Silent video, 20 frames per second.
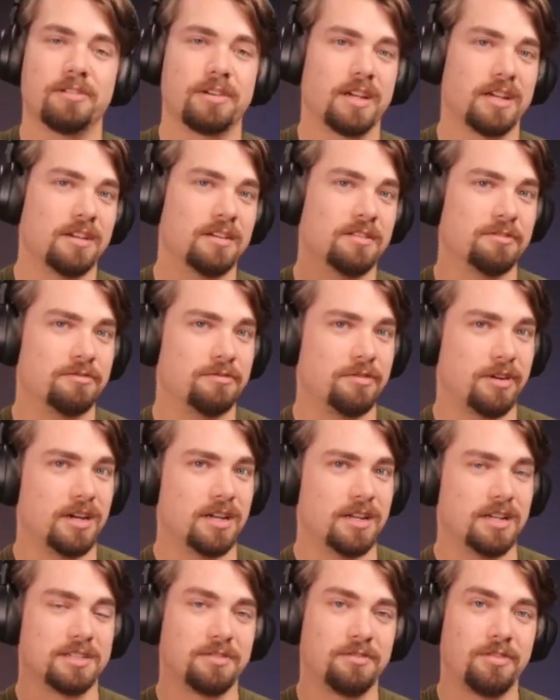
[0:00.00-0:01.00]
okay,
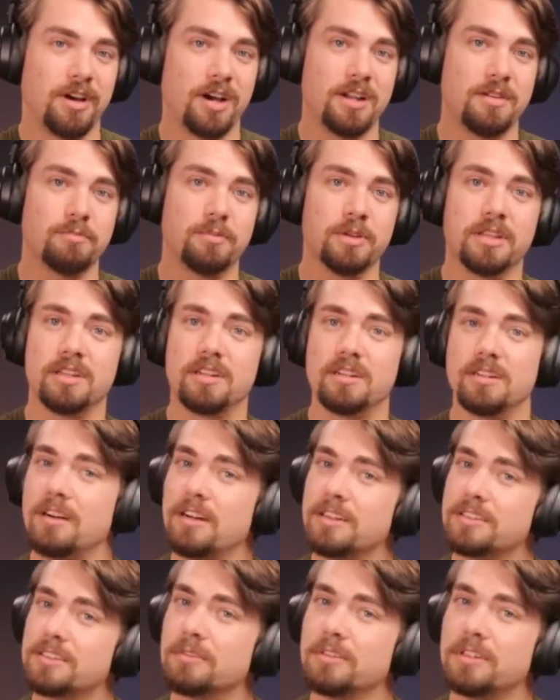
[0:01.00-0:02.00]
it's fun, but then it
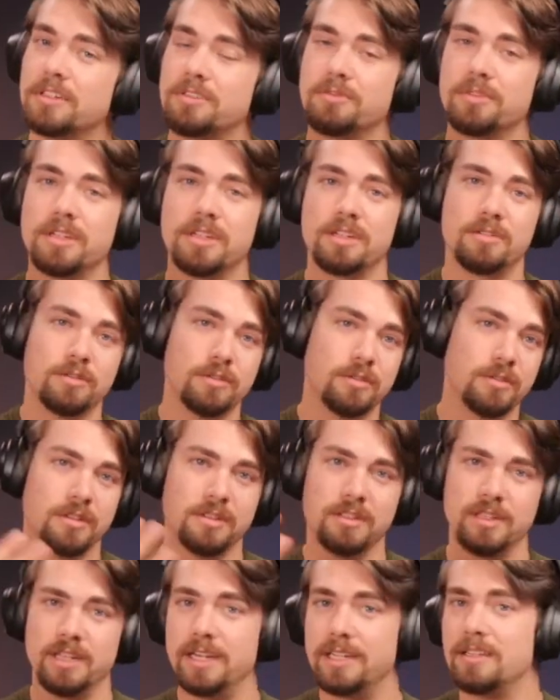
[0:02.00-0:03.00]
also looks really cool,
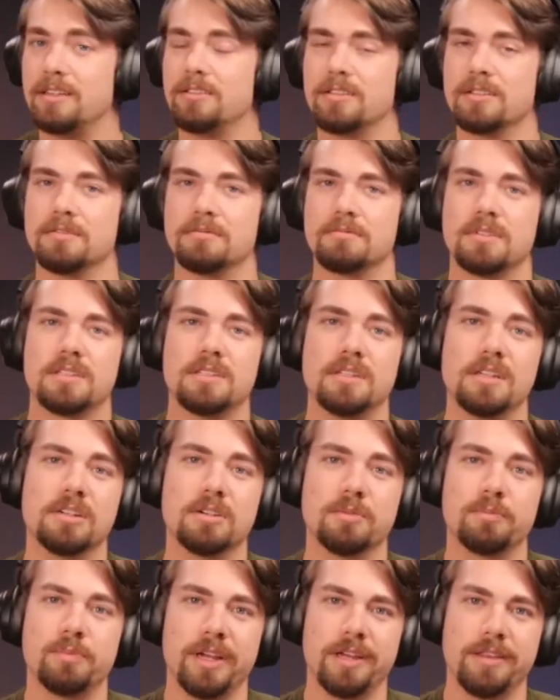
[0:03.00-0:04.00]
and like you can
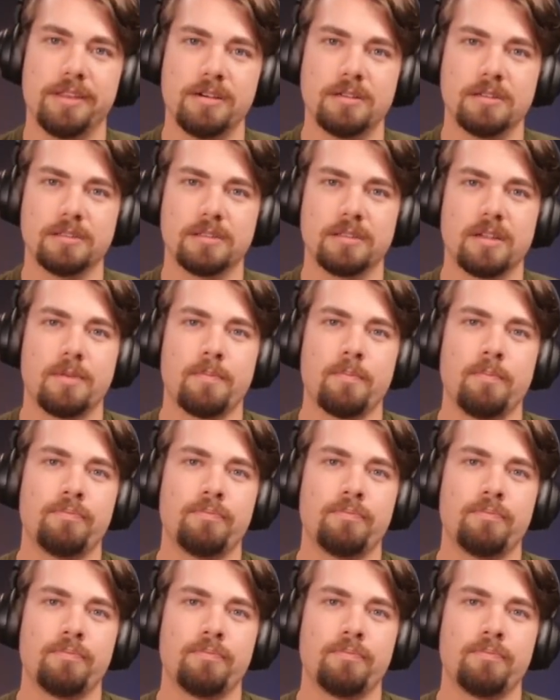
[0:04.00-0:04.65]
interplay those.